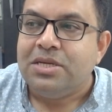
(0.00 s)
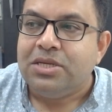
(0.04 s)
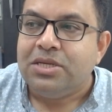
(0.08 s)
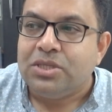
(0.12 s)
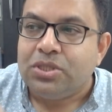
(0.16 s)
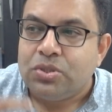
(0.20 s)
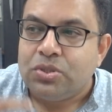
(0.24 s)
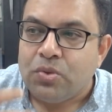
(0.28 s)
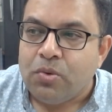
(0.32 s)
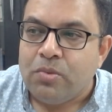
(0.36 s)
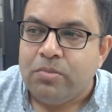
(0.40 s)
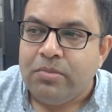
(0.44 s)

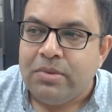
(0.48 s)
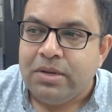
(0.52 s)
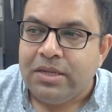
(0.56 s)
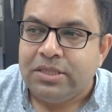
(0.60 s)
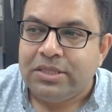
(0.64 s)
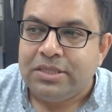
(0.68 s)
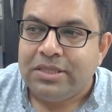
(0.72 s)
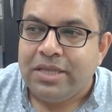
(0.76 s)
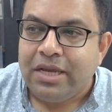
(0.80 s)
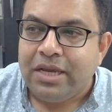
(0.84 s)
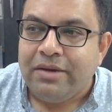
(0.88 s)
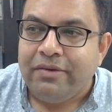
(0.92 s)
so
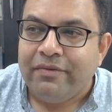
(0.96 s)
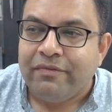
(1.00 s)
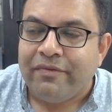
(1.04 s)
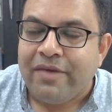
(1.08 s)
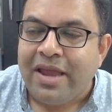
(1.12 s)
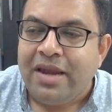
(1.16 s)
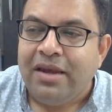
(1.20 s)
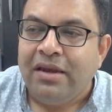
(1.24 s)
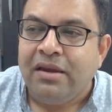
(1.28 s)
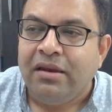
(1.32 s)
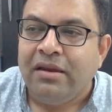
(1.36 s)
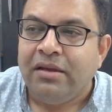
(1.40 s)
much that
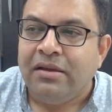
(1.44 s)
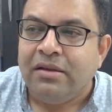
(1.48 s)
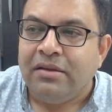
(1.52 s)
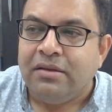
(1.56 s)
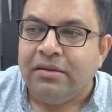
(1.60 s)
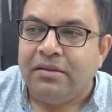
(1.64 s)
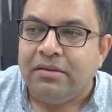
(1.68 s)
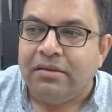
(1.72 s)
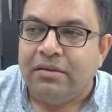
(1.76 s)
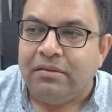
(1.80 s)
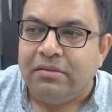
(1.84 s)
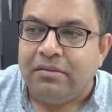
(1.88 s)
when
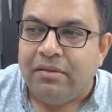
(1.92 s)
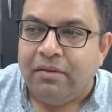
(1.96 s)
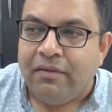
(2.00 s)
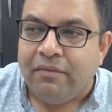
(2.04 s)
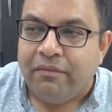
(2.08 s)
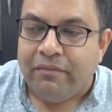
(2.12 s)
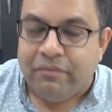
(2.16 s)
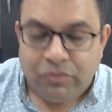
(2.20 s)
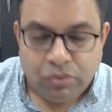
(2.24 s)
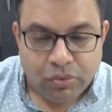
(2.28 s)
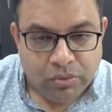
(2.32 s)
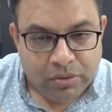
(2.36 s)

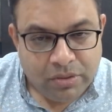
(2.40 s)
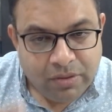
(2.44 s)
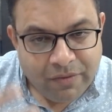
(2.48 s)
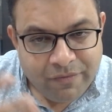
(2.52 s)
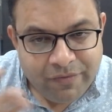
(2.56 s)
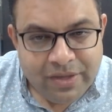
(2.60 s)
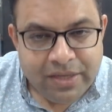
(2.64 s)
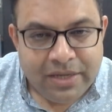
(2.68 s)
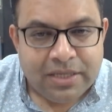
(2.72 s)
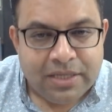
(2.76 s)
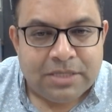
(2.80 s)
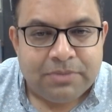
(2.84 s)
through the
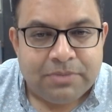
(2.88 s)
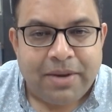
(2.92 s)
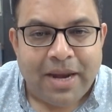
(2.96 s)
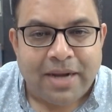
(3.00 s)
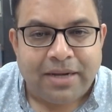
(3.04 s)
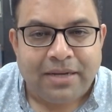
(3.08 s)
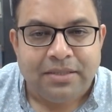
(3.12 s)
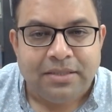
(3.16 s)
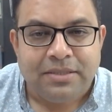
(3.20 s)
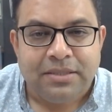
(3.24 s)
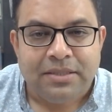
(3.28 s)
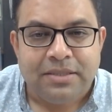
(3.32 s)
various
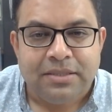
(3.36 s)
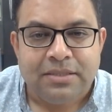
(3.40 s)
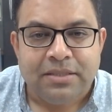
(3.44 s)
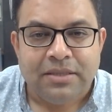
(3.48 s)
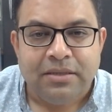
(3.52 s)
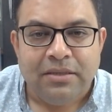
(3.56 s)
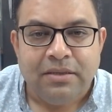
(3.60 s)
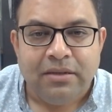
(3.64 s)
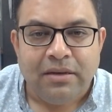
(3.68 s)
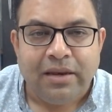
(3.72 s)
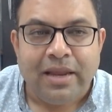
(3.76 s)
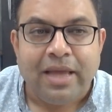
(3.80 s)
practices,
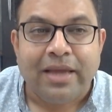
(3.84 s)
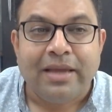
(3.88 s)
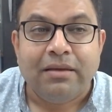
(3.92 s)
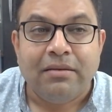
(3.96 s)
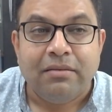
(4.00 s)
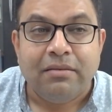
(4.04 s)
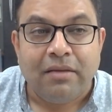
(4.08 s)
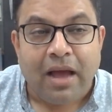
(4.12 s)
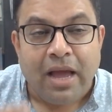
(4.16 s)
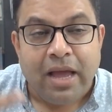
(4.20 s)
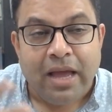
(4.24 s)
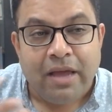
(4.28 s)
like
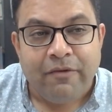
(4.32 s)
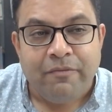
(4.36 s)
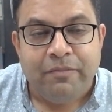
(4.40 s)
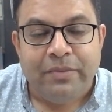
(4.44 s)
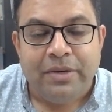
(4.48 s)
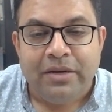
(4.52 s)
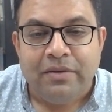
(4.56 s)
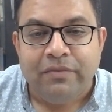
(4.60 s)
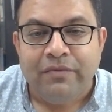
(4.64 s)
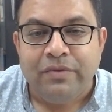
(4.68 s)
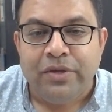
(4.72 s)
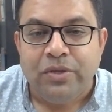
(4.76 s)
I have
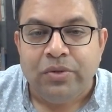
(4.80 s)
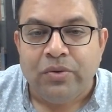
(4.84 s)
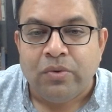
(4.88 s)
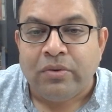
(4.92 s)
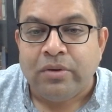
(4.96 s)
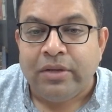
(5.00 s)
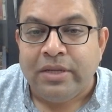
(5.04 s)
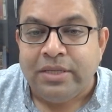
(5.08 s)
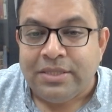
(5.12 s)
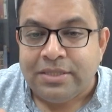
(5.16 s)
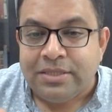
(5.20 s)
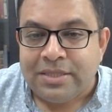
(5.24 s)
made a video
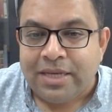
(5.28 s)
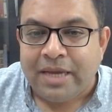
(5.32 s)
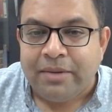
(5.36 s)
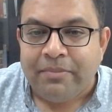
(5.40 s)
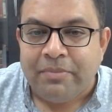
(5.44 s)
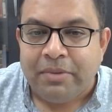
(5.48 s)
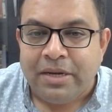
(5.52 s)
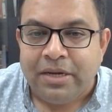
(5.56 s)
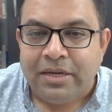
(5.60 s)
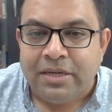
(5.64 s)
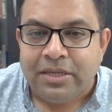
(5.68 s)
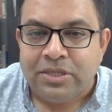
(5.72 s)
on insight
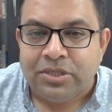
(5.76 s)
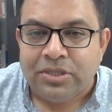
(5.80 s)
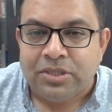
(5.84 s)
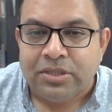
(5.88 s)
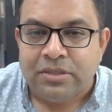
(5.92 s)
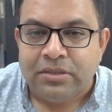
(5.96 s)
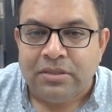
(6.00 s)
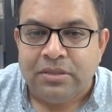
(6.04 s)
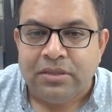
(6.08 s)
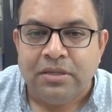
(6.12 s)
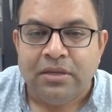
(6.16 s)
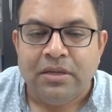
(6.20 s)

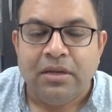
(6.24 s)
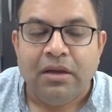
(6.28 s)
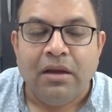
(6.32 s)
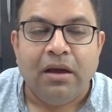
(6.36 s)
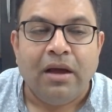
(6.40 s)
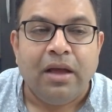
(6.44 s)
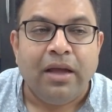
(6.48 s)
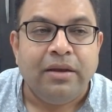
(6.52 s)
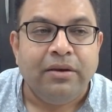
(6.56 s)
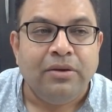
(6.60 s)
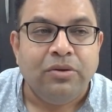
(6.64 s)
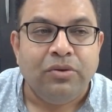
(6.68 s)
meditation,
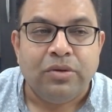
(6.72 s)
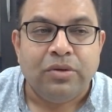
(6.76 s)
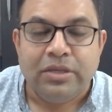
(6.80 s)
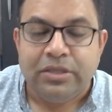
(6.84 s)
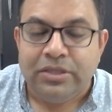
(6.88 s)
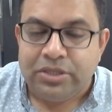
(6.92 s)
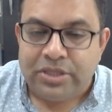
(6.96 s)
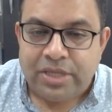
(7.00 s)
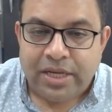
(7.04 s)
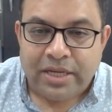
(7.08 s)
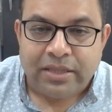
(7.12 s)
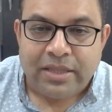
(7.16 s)
and you
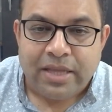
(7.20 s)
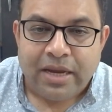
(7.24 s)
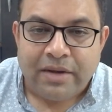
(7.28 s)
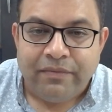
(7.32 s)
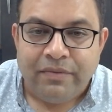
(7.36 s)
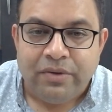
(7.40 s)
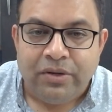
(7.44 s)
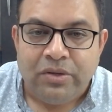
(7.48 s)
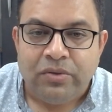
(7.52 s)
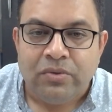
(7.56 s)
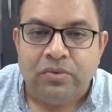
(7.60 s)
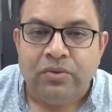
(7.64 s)
can check that
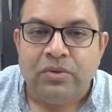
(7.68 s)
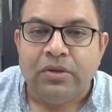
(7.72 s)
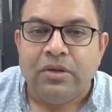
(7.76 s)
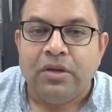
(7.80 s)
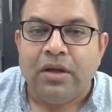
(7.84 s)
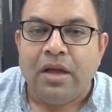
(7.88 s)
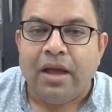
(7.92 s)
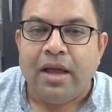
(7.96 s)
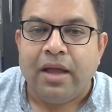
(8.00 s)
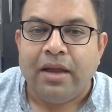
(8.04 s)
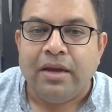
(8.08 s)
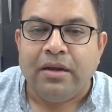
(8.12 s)
video,
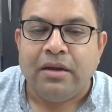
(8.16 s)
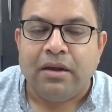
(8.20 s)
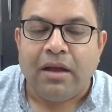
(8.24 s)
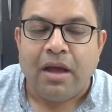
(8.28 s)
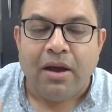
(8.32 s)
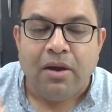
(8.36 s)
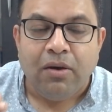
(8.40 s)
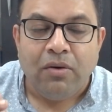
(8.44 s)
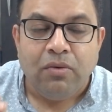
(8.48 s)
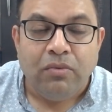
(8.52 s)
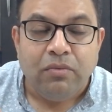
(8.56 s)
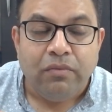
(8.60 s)
and
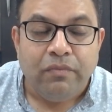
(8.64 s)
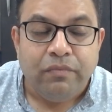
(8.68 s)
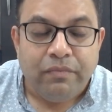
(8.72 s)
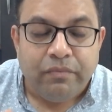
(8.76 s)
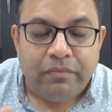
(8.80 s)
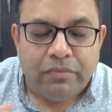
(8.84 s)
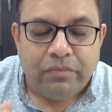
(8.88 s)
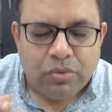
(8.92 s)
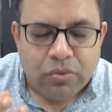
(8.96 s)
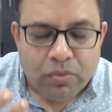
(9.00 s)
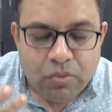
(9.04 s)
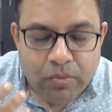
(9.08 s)
how
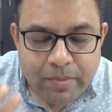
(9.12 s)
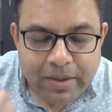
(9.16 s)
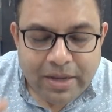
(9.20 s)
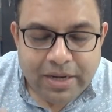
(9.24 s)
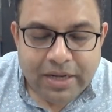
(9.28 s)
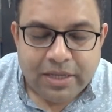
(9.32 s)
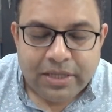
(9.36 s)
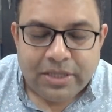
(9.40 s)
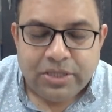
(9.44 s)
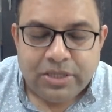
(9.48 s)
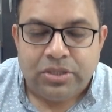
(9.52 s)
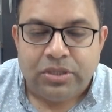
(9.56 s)
through
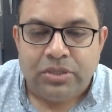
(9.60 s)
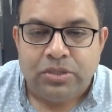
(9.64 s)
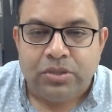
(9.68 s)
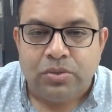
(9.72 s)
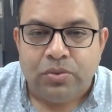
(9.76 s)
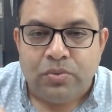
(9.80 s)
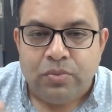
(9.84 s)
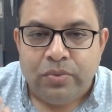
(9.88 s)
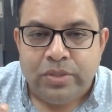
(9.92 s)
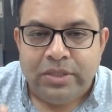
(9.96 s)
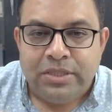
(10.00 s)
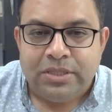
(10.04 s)
meditation,
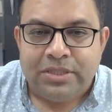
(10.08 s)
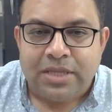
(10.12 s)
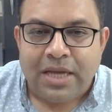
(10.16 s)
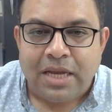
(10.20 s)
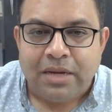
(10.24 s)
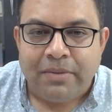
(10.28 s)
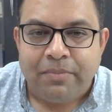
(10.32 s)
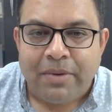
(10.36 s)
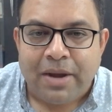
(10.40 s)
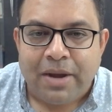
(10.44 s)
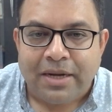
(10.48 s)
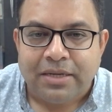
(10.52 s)
through
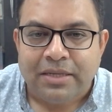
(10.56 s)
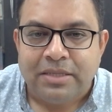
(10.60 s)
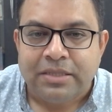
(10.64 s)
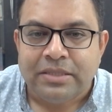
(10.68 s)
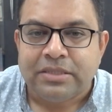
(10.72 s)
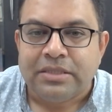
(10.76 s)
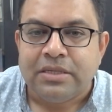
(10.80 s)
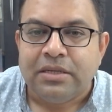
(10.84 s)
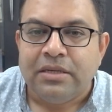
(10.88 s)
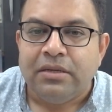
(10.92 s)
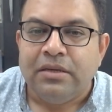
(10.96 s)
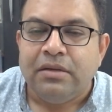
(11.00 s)
insight
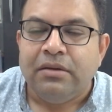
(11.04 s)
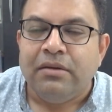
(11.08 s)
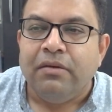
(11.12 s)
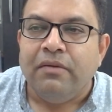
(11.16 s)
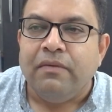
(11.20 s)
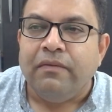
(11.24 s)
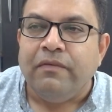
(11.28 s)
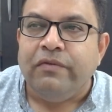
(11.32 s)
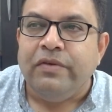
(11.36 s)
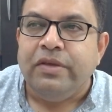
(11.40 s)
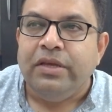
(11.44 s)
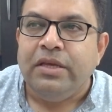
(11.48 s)
practice,
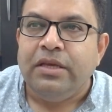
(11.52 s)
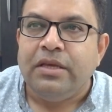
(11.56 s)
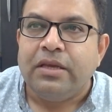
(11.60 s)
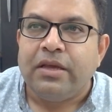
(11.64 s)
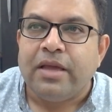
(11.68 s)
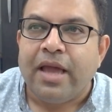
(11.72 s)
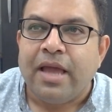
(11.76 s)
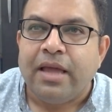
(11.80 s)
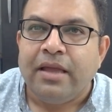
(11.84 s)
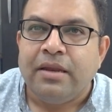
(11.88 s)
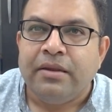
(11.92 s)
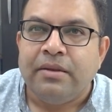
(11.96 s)
we
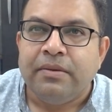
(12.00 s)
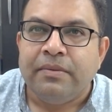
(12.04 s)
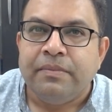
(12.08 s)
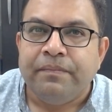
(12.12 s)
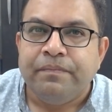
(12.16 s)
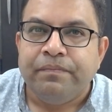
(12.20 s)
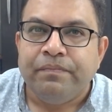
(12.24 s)
can